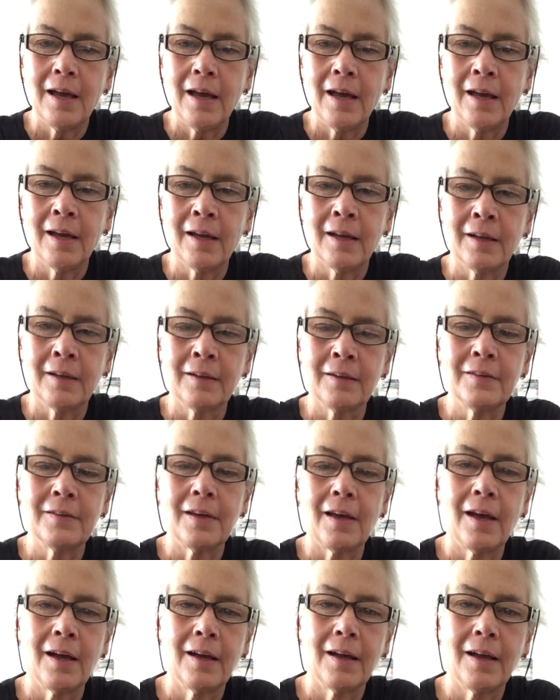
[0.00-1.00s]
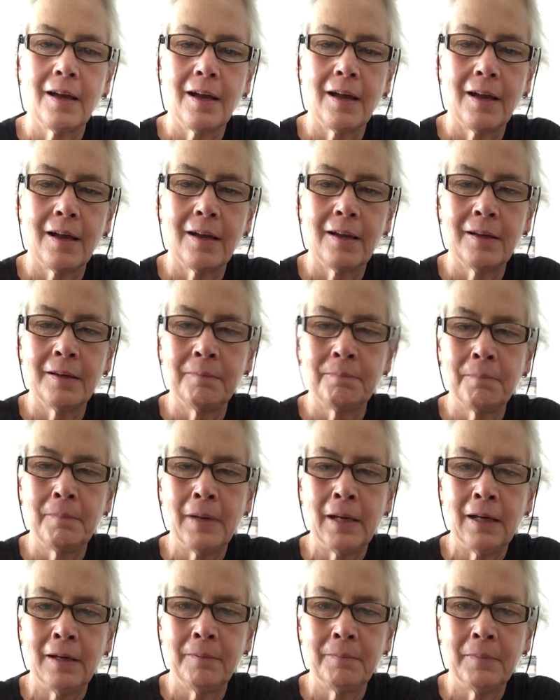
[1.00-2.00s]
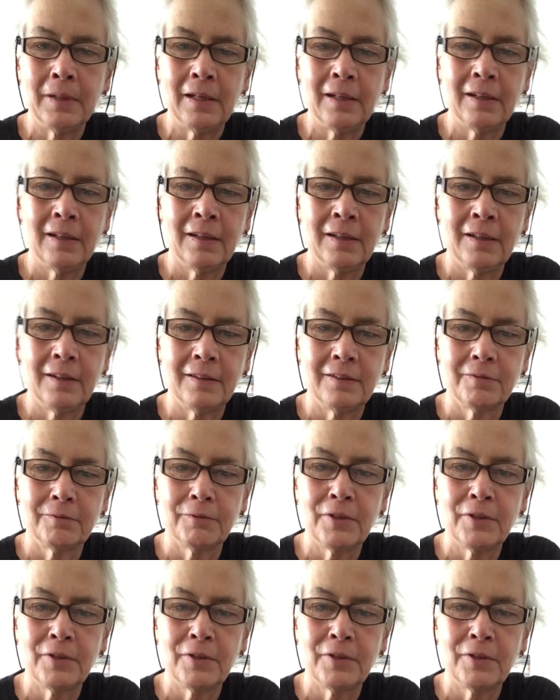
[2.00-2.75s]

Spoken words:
and it made me